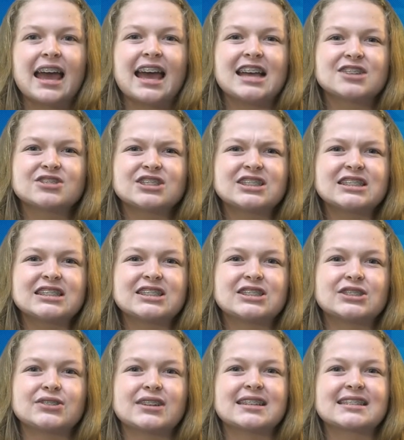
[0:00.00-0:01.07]
Interested
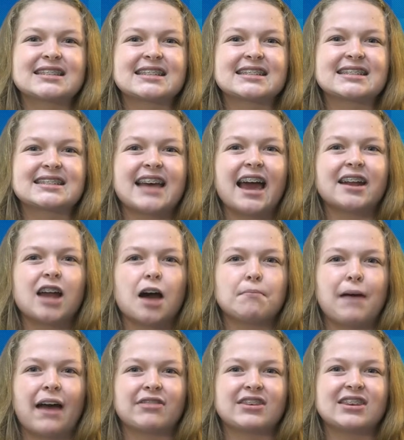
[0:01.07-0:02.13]
students can sign
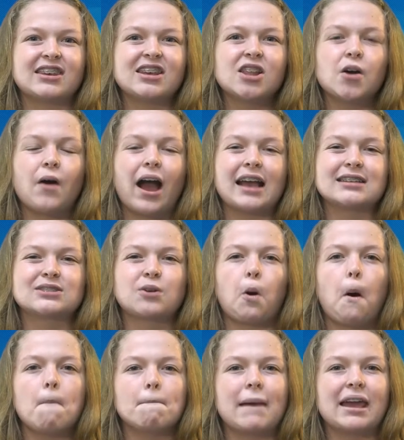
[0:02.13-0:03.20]
up at the Hilo High
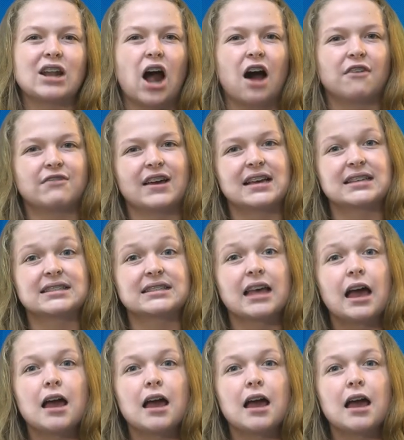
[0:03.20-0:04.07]
School main office.